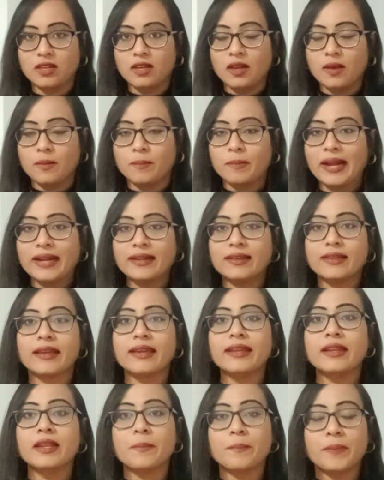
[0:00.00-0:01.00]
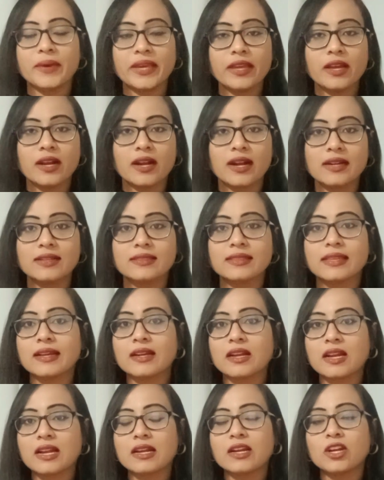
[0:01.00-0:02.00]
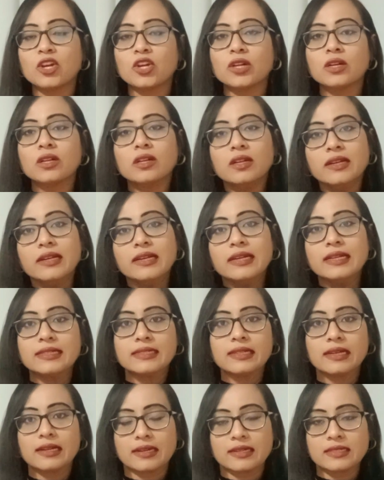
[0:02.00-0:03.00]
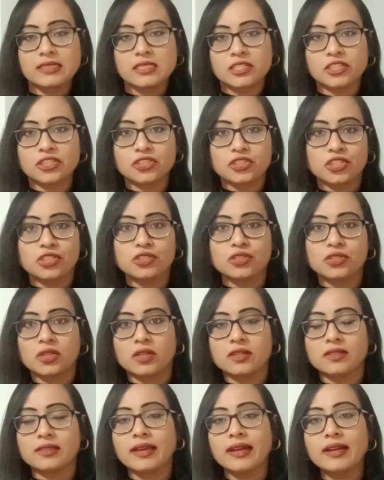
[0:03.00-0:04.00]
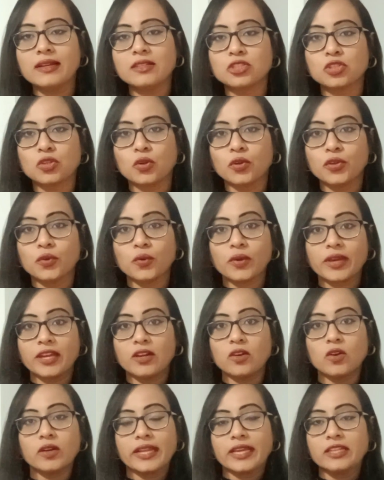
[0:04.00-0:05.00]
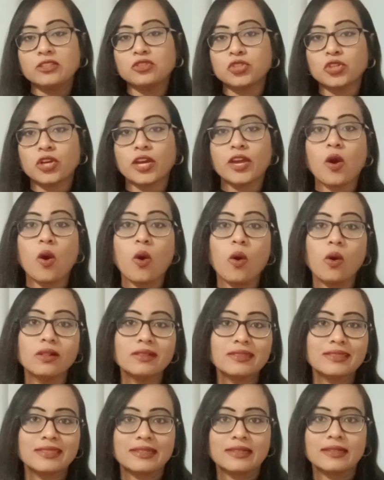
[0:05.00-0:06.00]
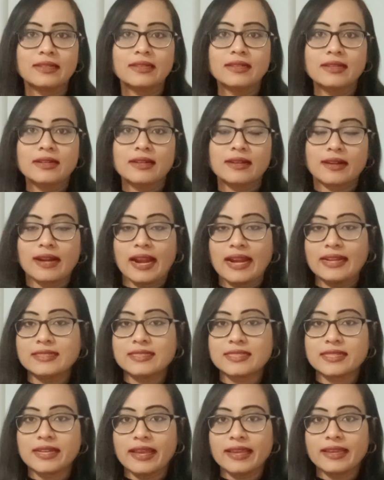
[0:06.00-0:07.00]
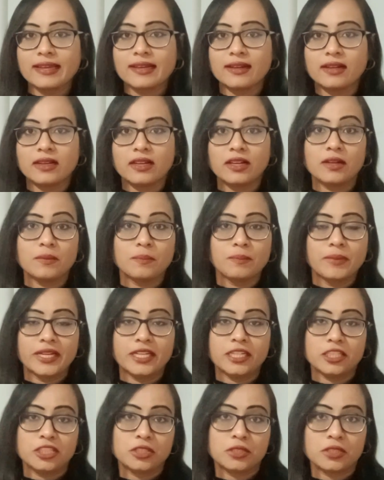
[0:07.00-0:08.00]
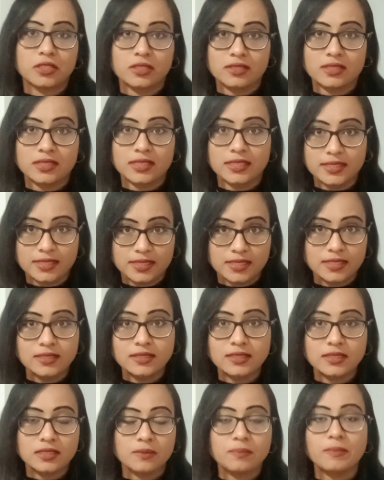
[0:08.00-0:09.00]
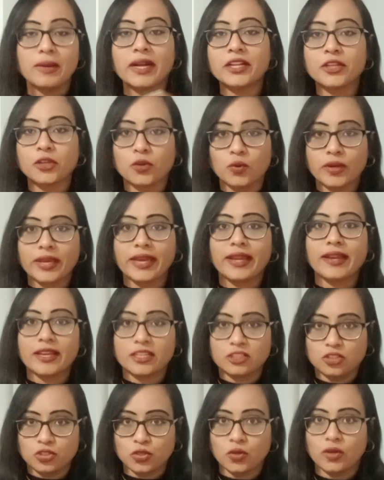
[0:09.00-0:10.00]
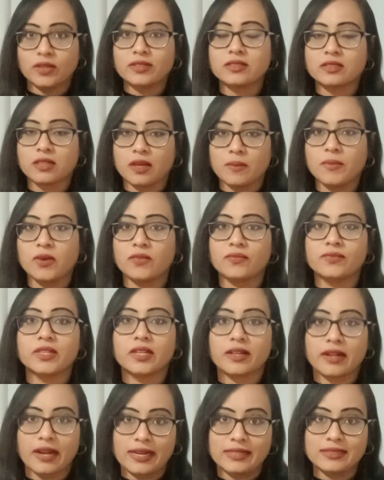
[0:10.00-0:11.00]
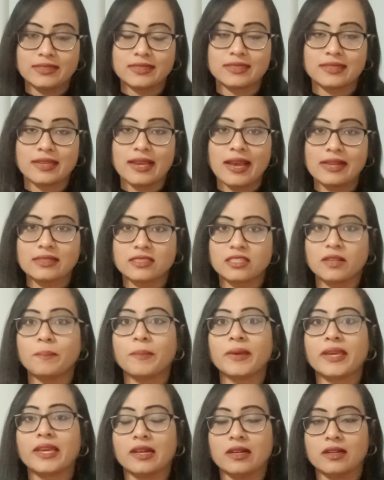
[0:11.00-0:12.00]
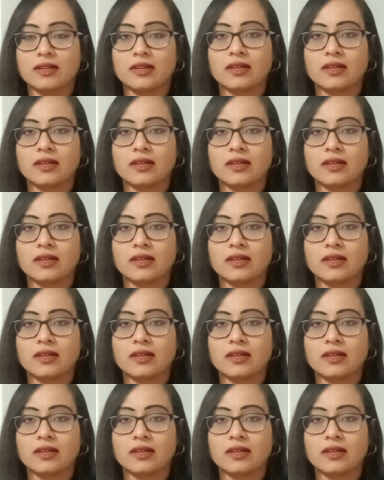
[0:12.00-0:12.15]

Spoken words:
But in a PR there are little restrictions are there, so you cannot enjoy all the rights like British citizens, but you can enjoy some of the rights as a PR.